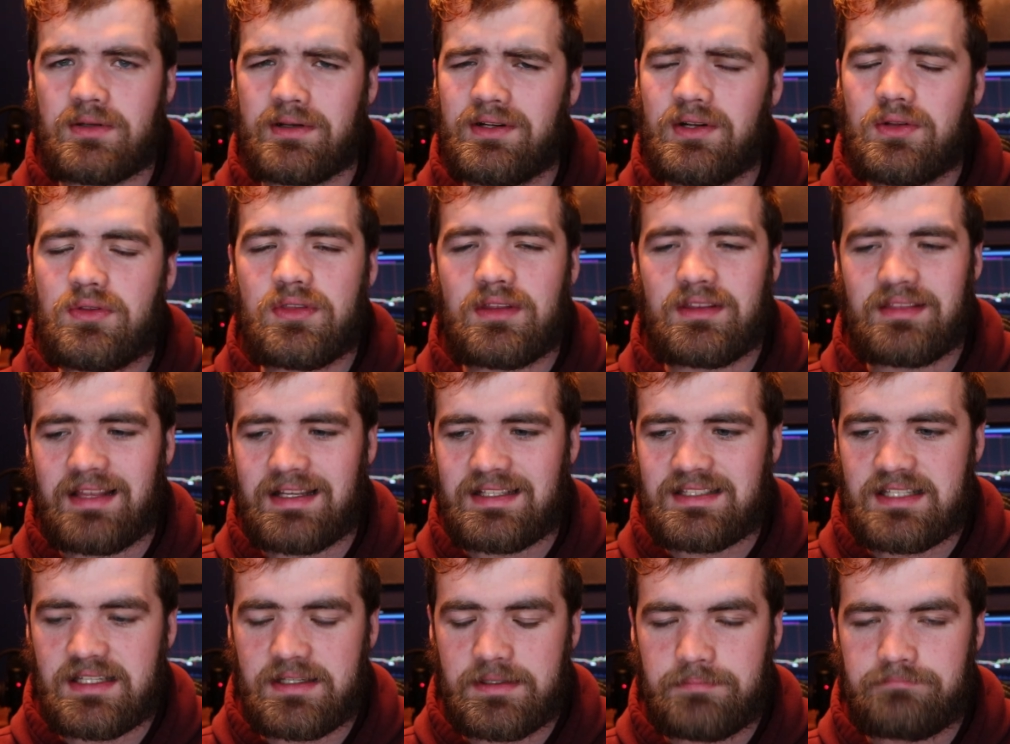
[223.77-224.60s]
So I do think
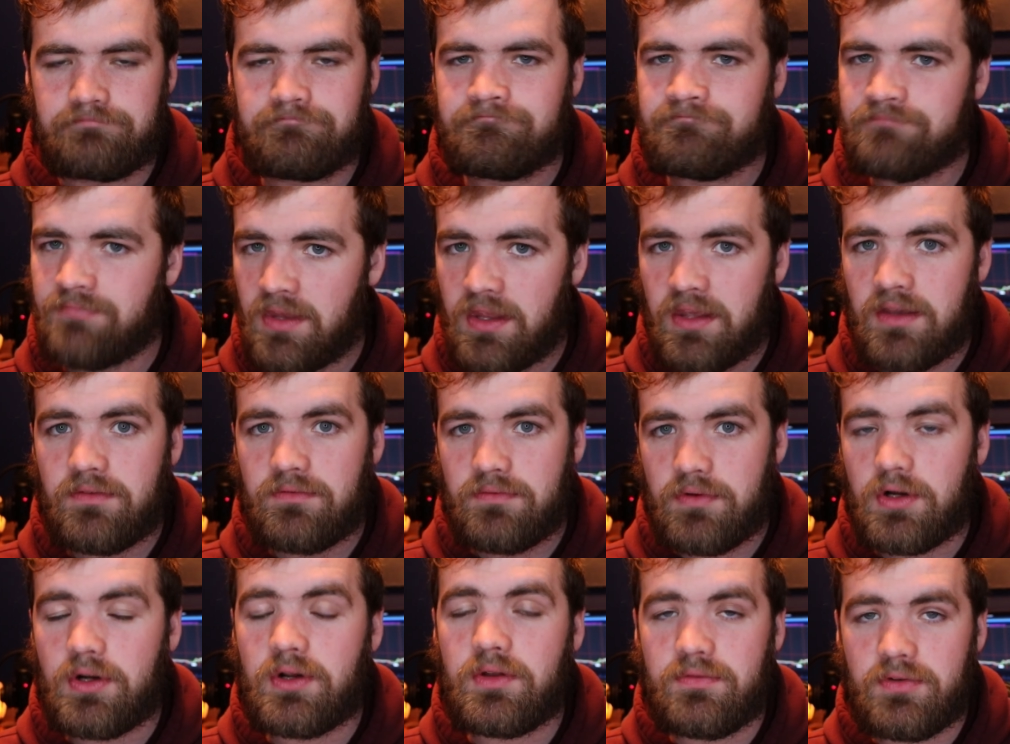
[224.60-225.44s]
that's a
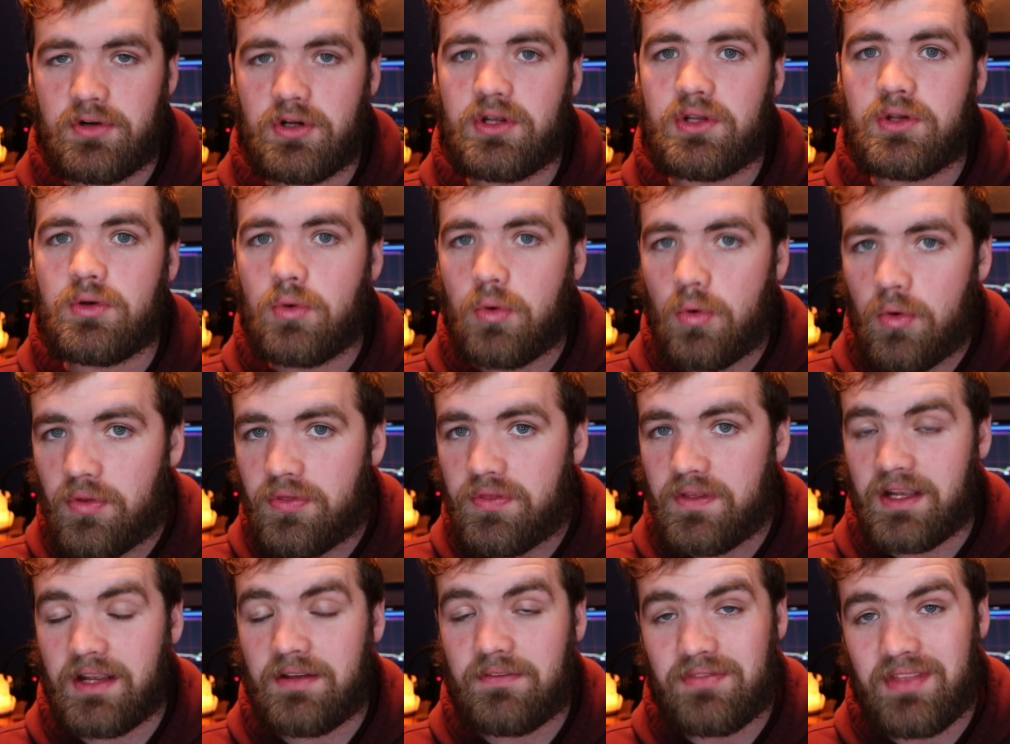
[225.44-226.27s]
very, very
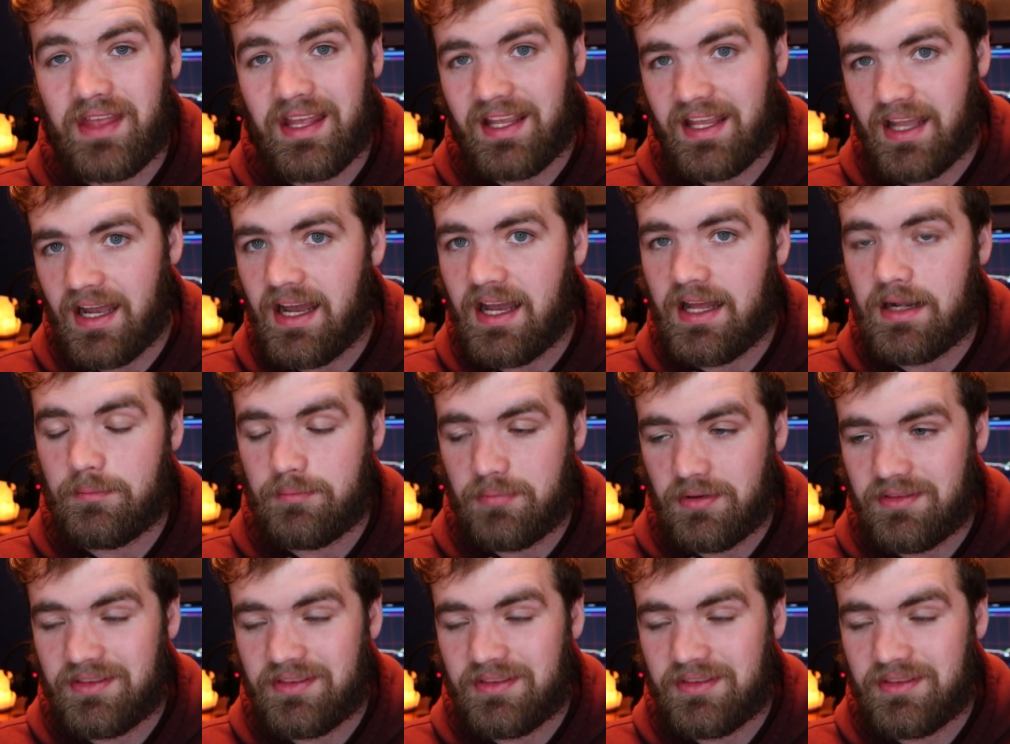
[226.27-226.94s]
cool thing if they can,